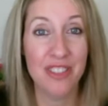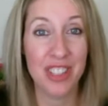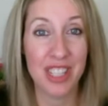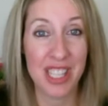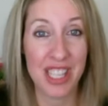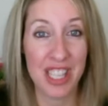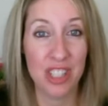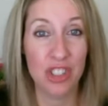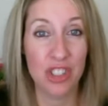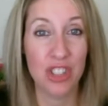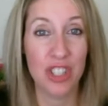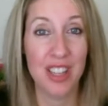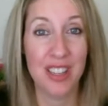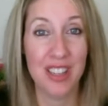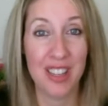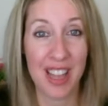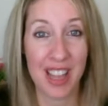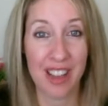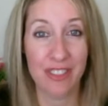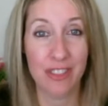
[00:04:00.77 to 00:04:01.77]
each
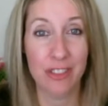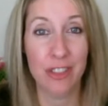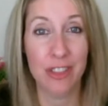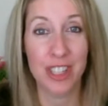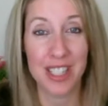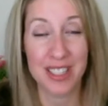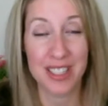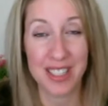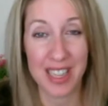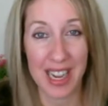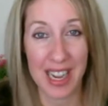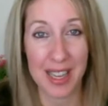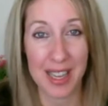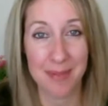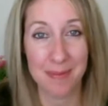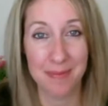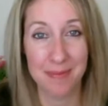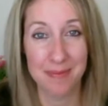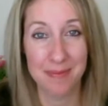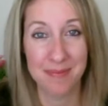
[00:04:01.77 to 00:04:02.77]
and every
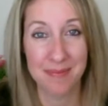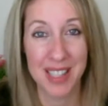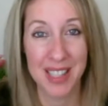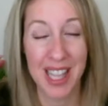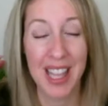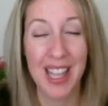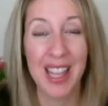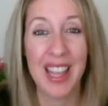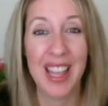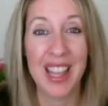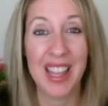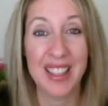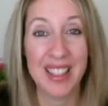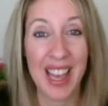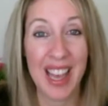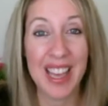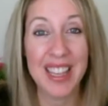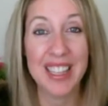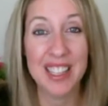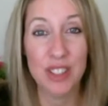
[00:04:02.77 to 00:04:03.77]
time. And
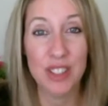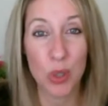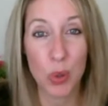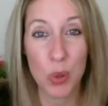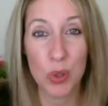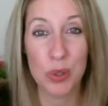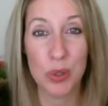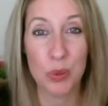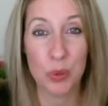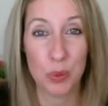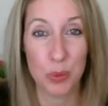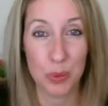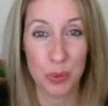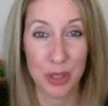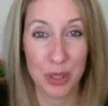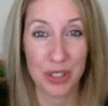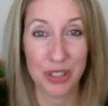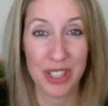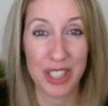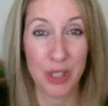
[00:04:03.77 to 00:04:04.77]
that gets old
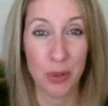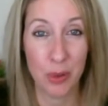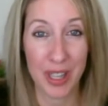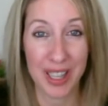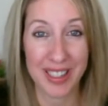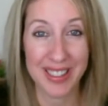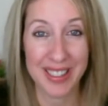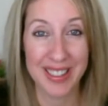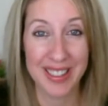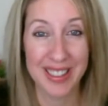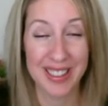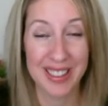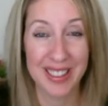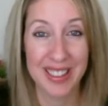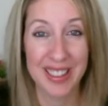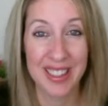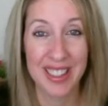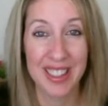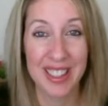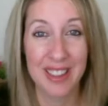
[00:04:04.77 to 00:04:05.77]
really quick.
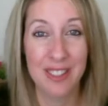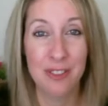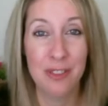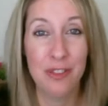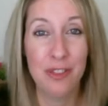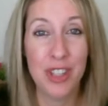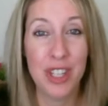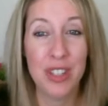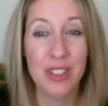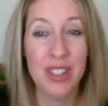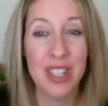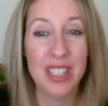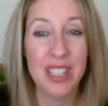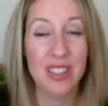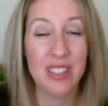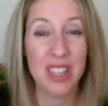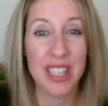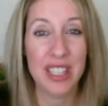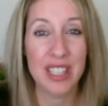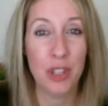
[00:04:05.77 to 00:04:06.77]
Feeling
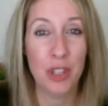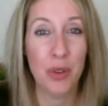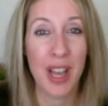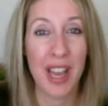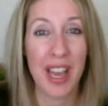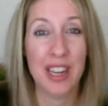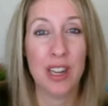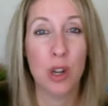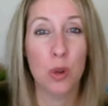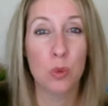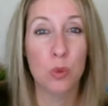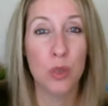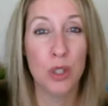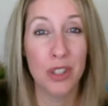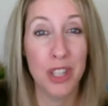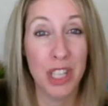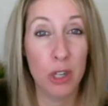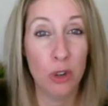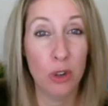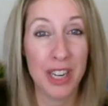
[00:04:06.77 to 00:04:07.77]
like you had a
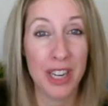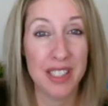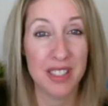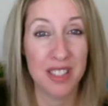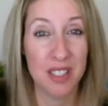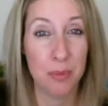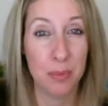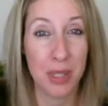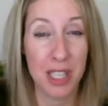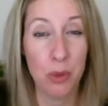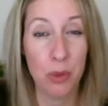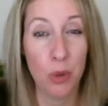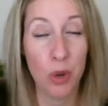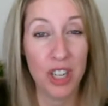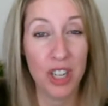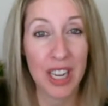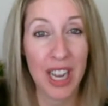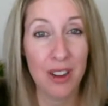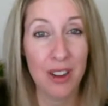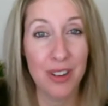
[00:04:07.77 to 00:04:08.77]
really great speed
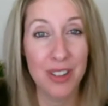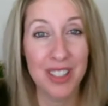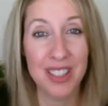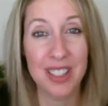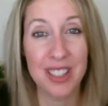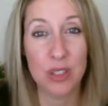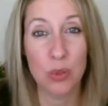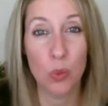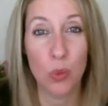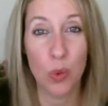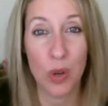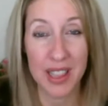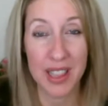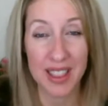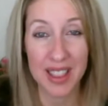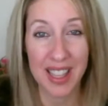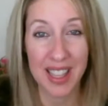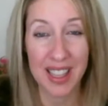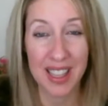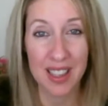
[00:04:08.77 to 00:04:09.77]
workout is
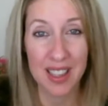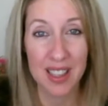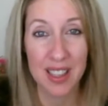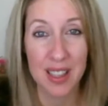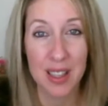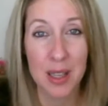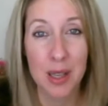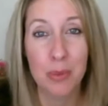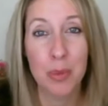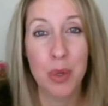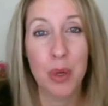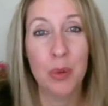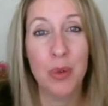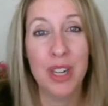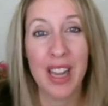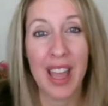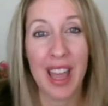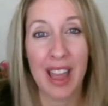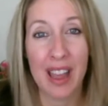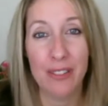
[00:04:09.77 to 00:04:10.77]
one thing, but
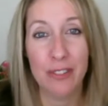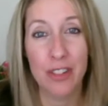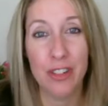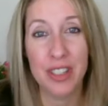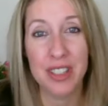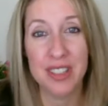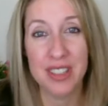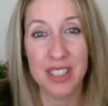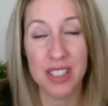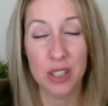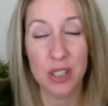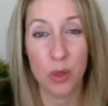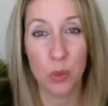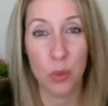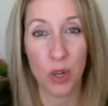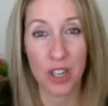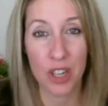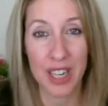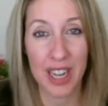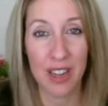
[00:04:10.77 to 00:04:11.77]
when every single
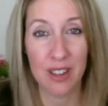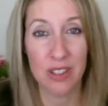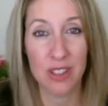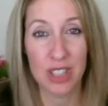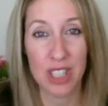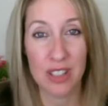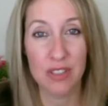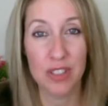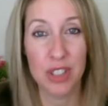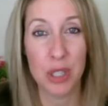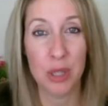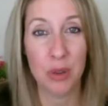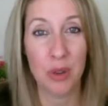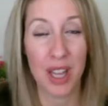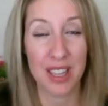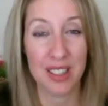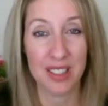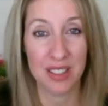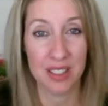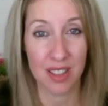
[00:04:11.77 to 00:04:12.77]
workout leaves you
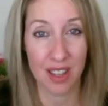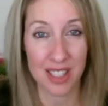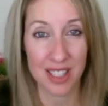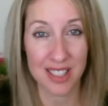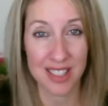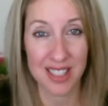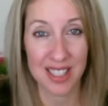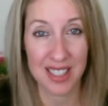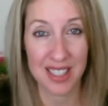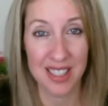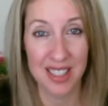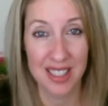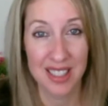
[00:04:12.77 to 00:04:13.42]
exhausted